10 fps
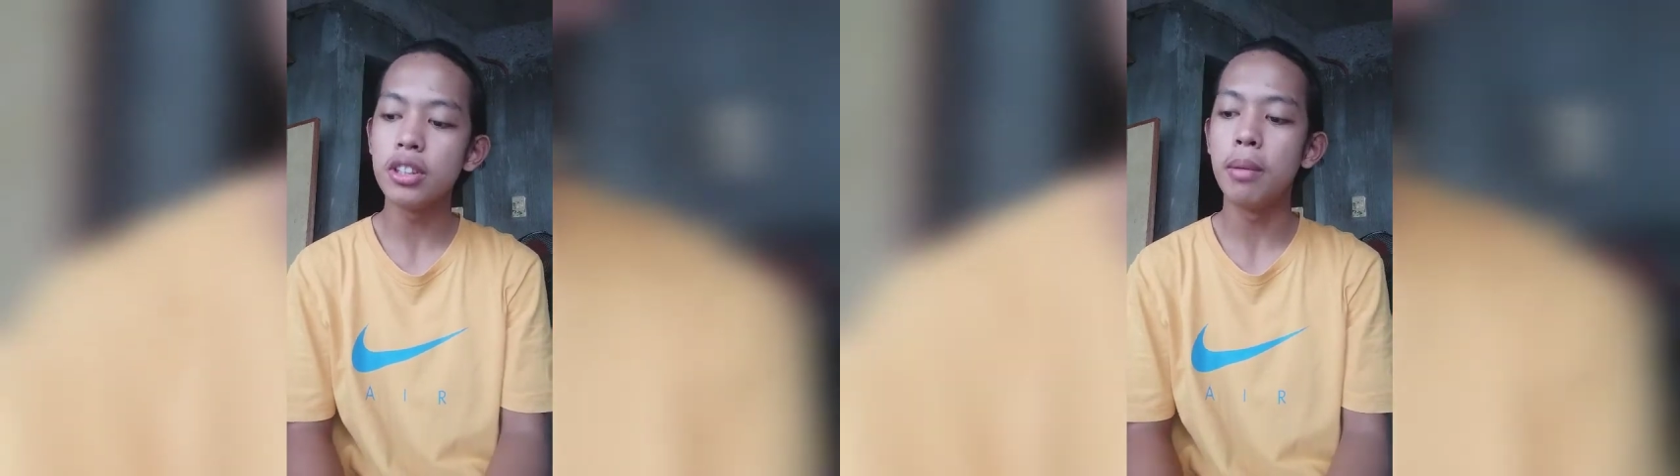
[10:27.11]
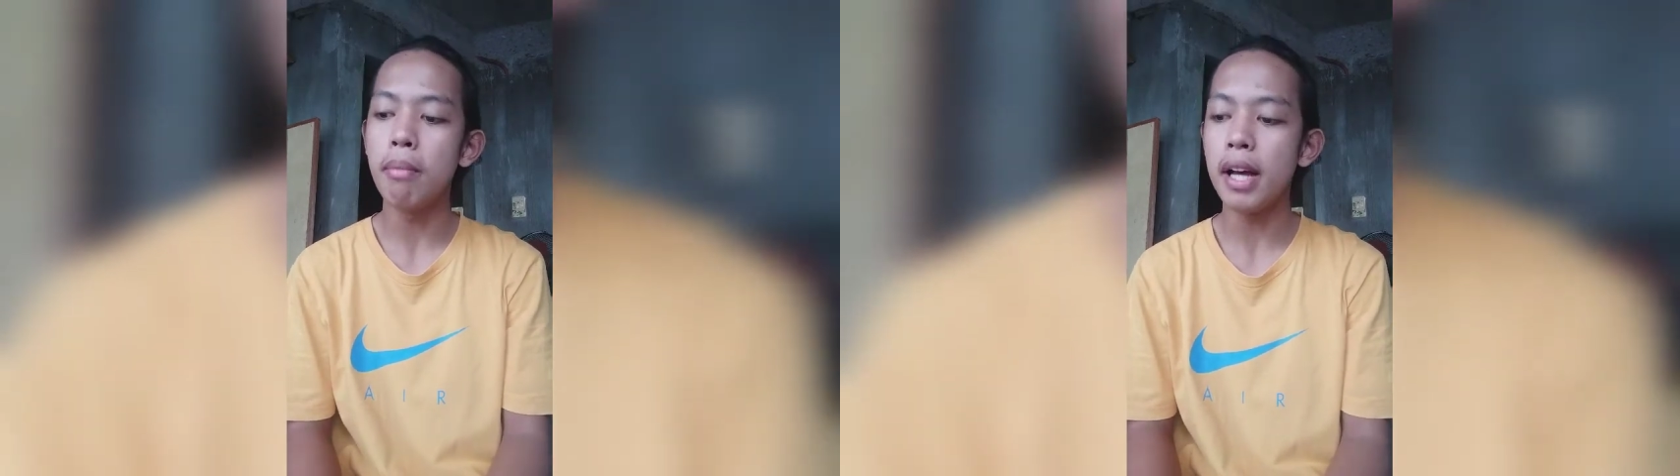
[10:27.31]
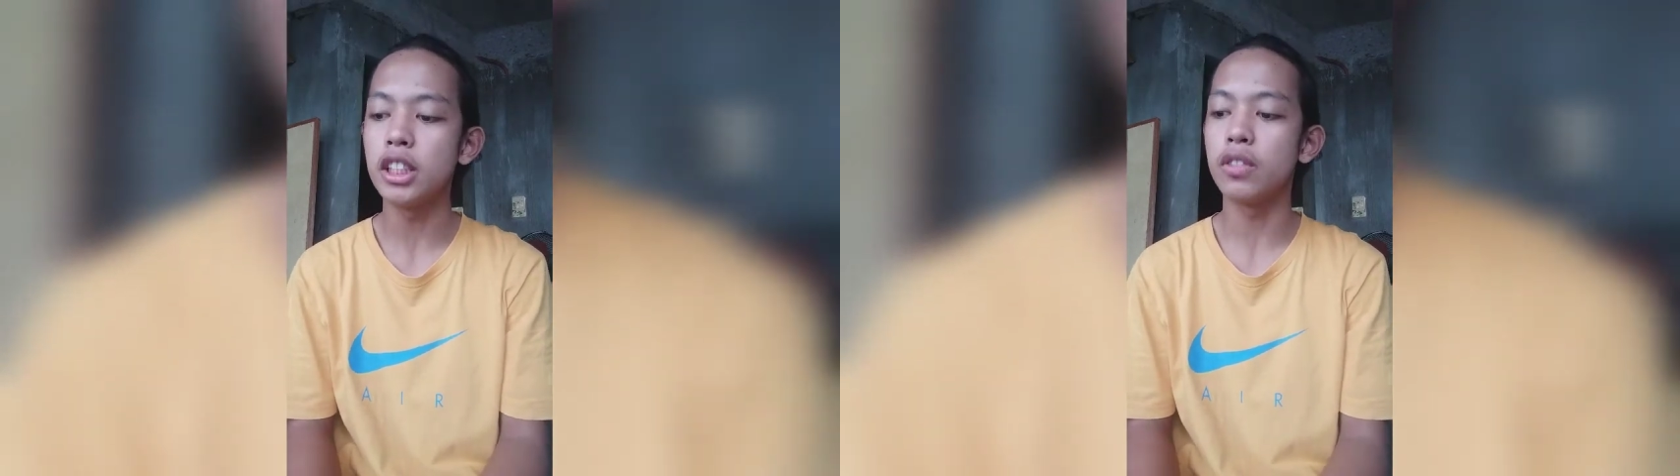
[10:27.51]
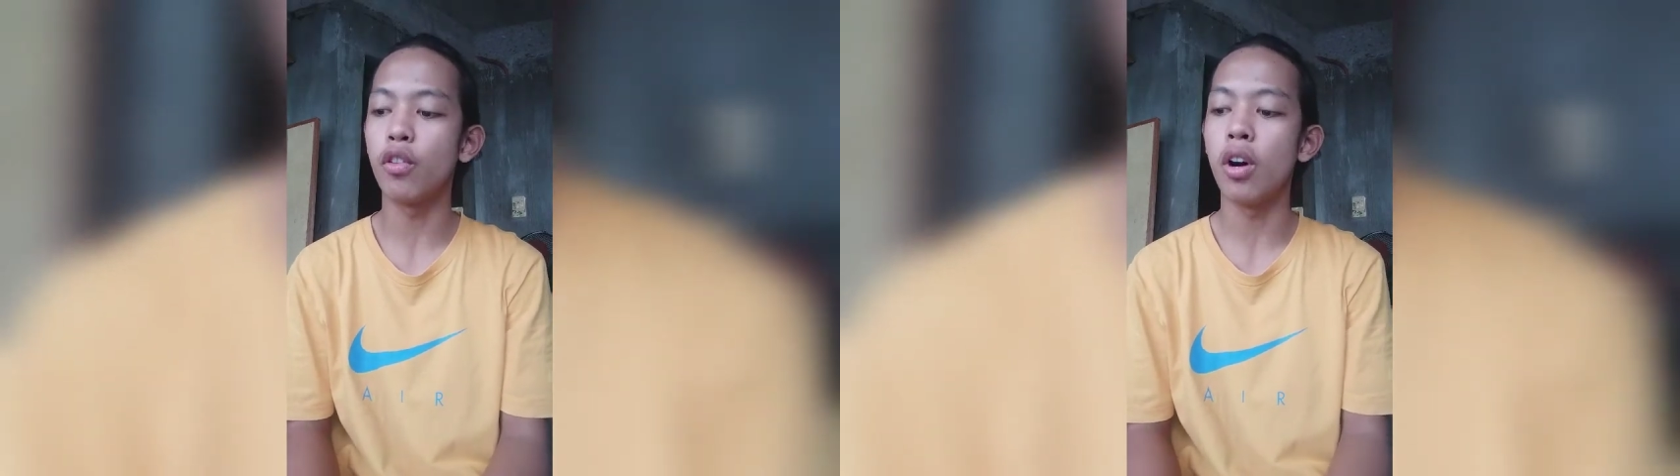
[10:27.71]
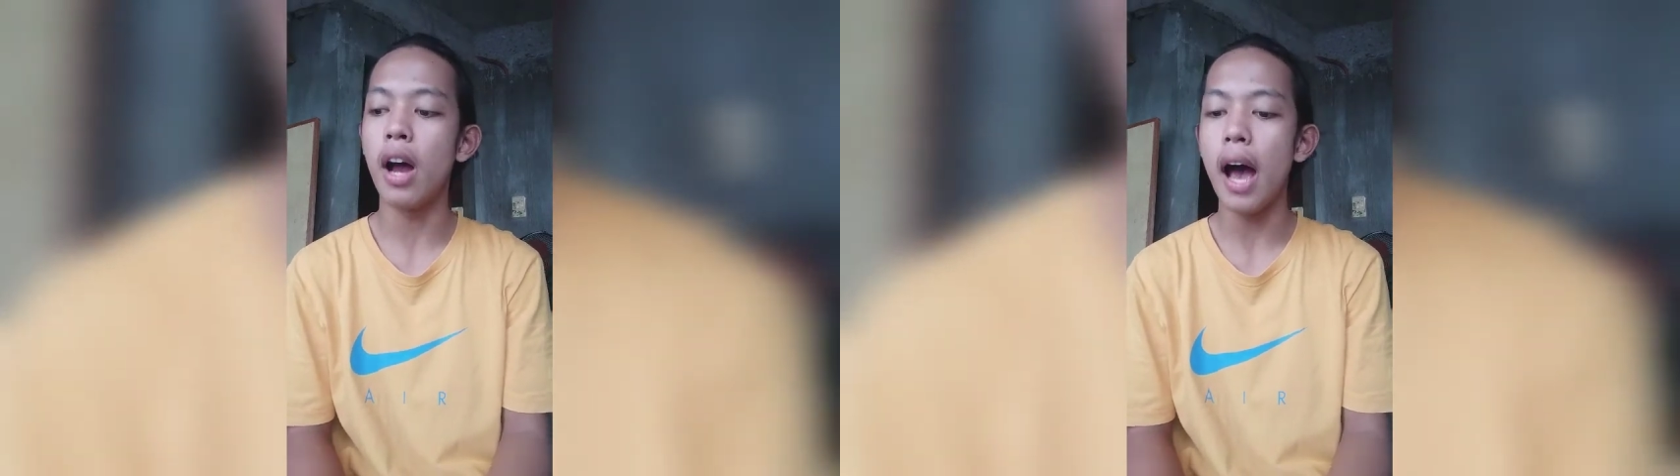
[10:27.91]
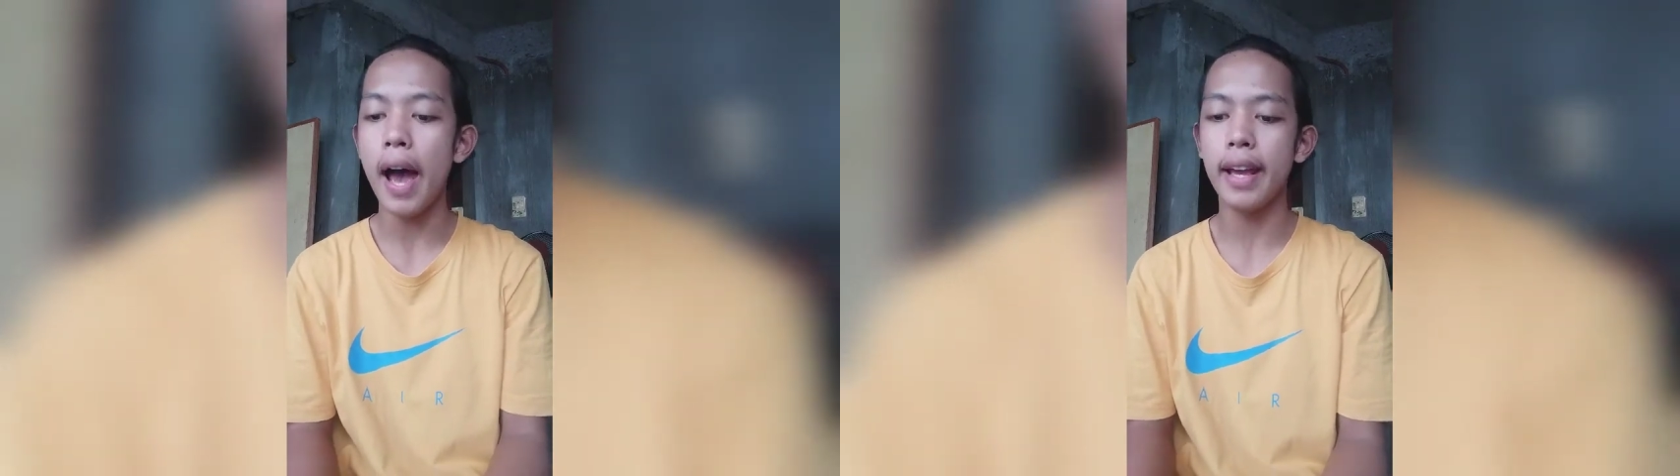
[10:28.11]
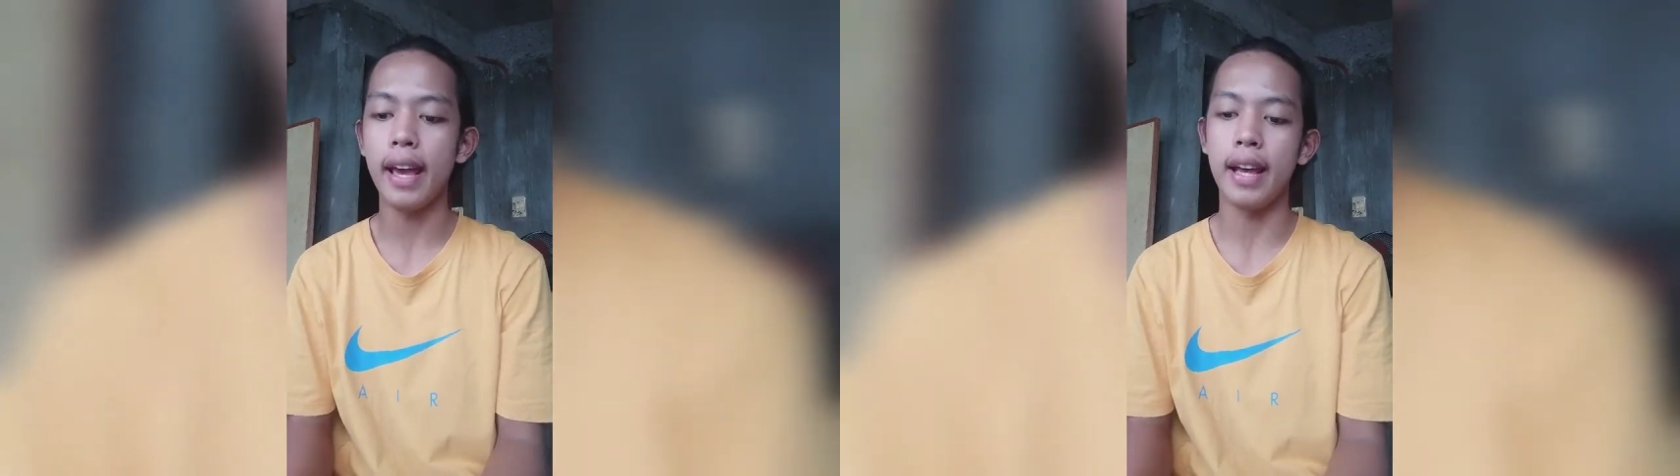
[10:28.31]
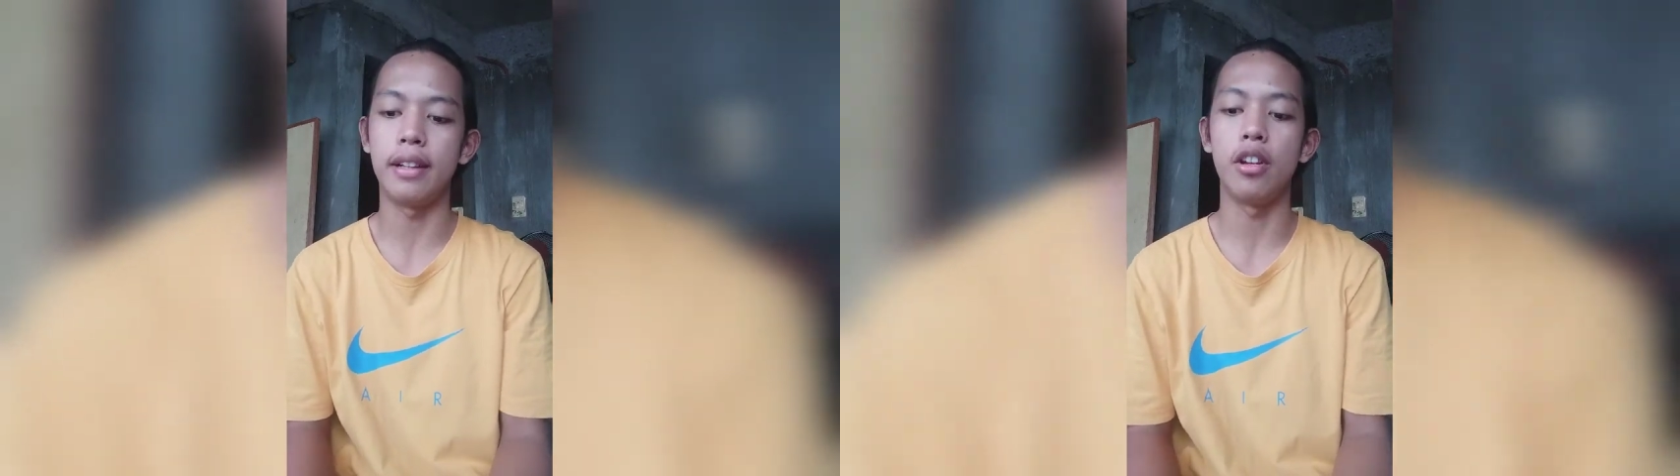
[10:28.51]
that has
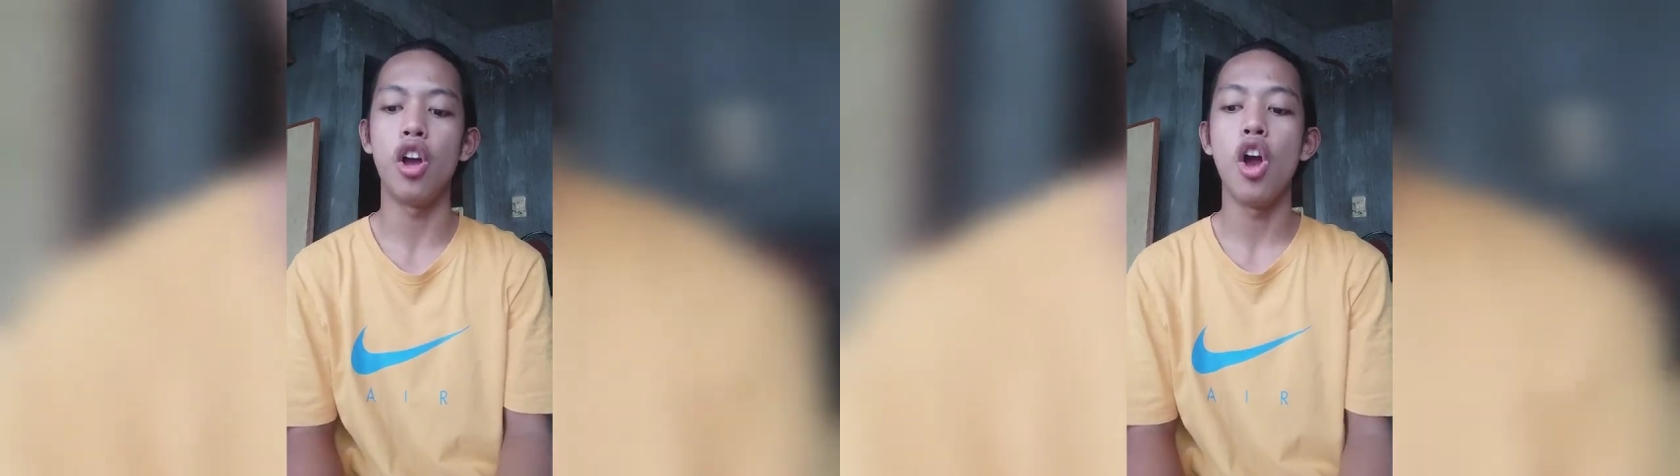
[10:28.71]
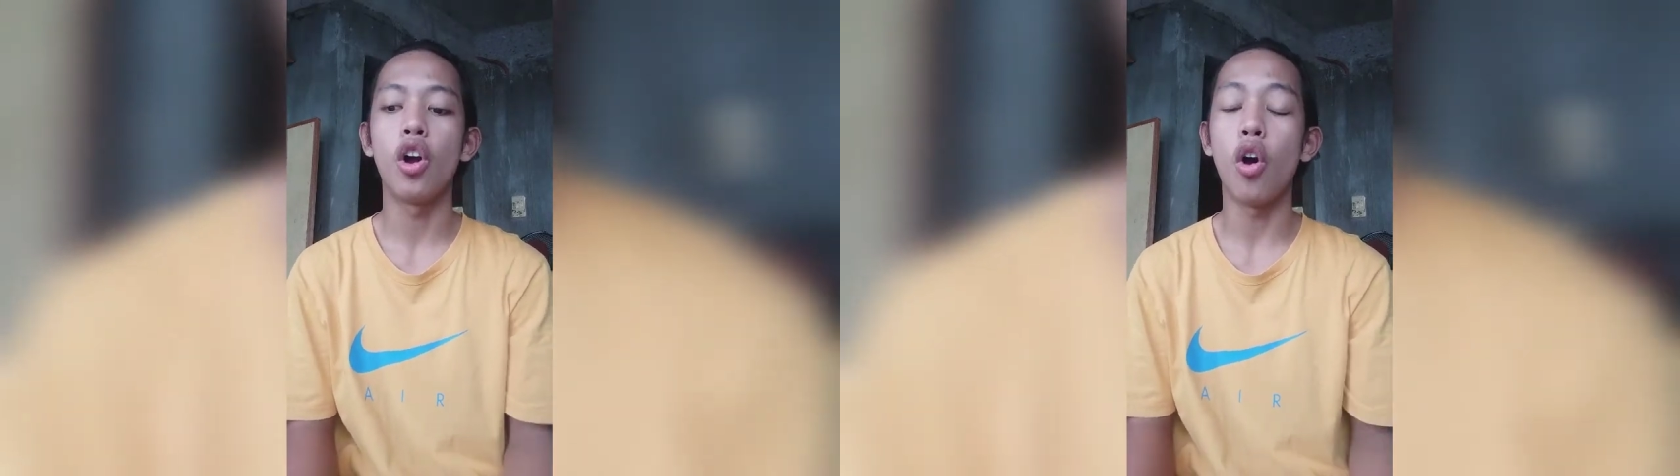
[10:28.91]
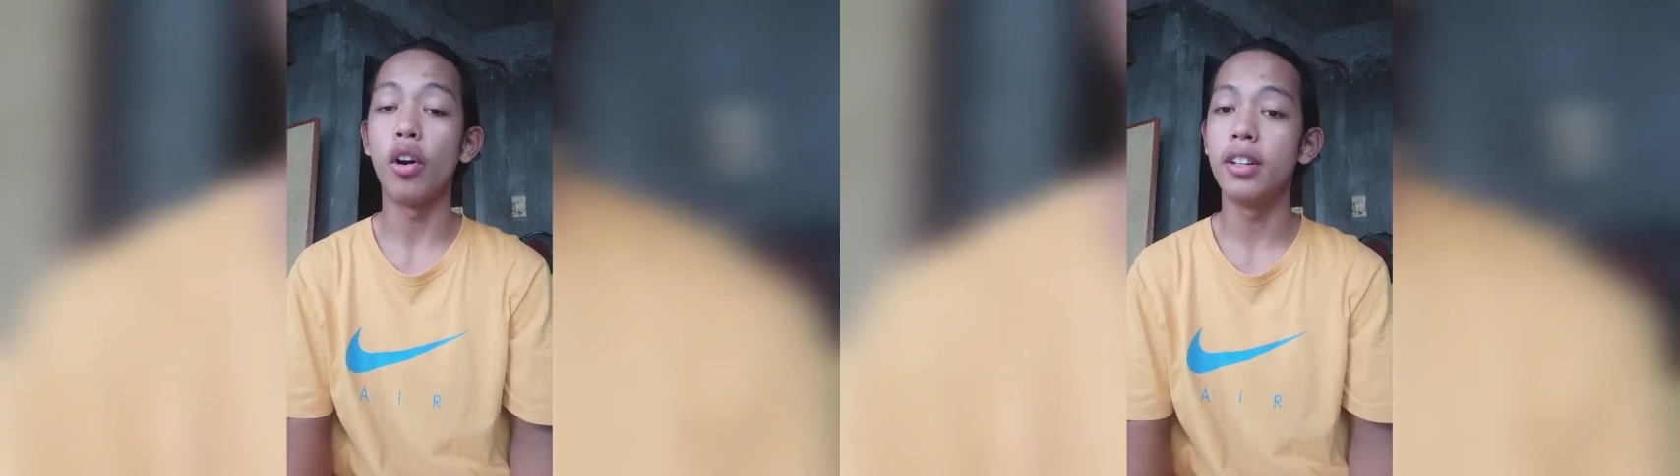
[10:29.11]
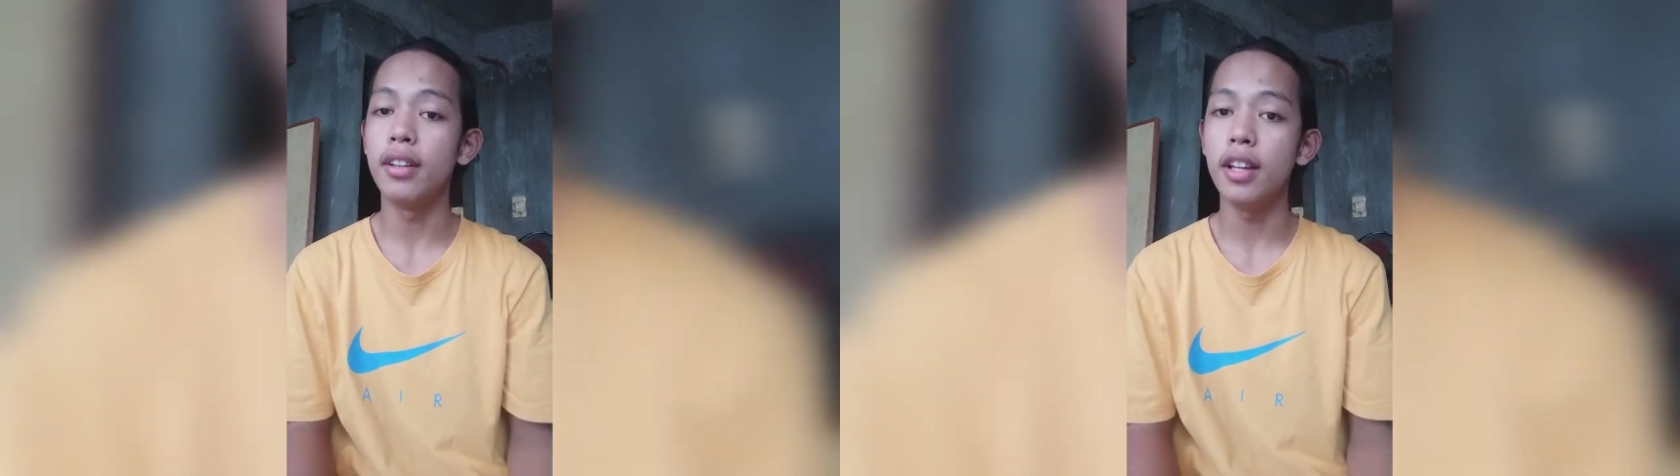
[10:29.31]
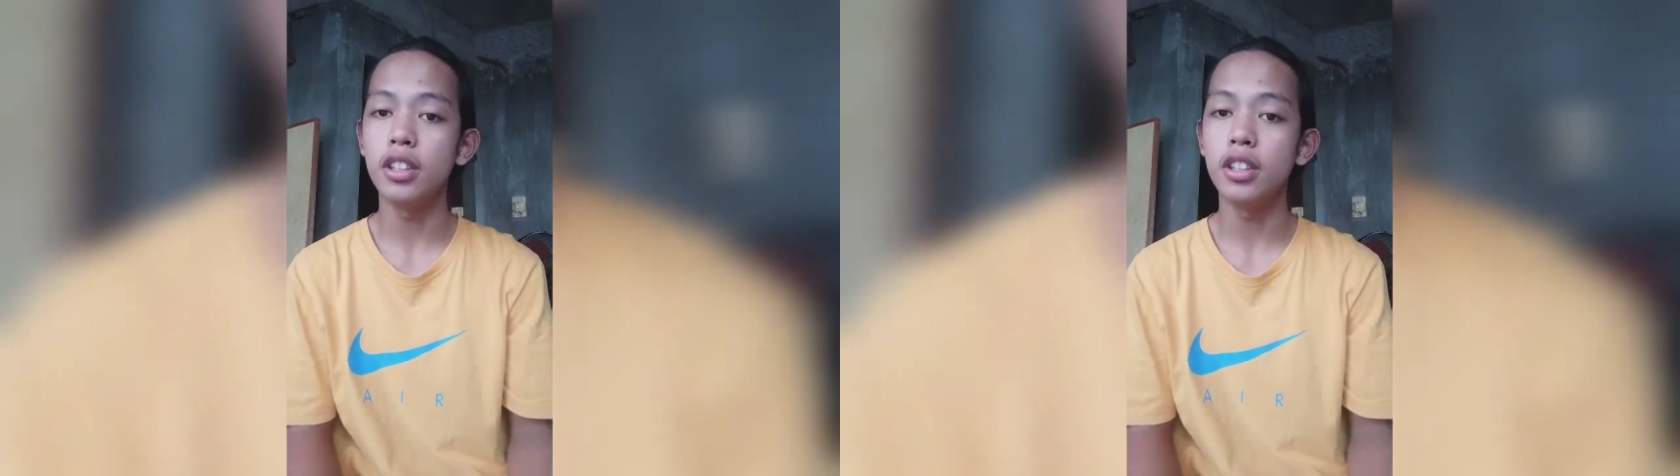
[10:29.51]
rigorous demands for